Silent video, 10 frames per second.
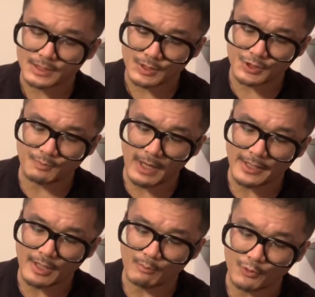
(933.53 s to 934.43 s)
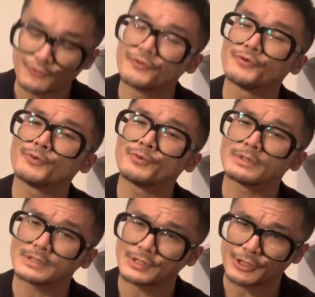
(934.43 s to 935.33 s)
spy number
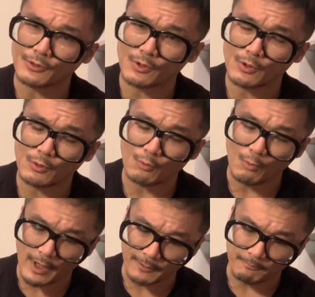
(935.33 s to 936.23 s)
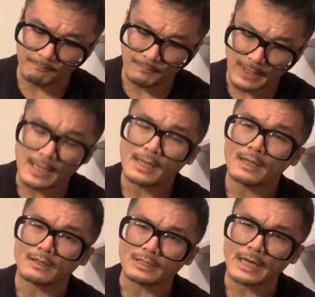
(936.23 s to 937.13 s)
201.
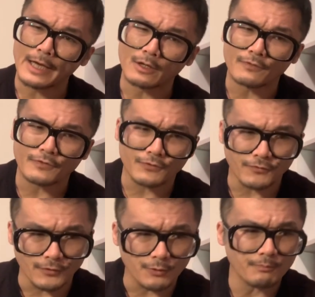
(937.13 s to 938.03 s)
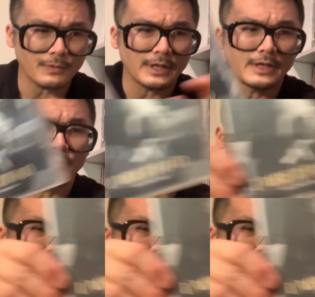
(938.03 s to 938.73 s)
The title of this film is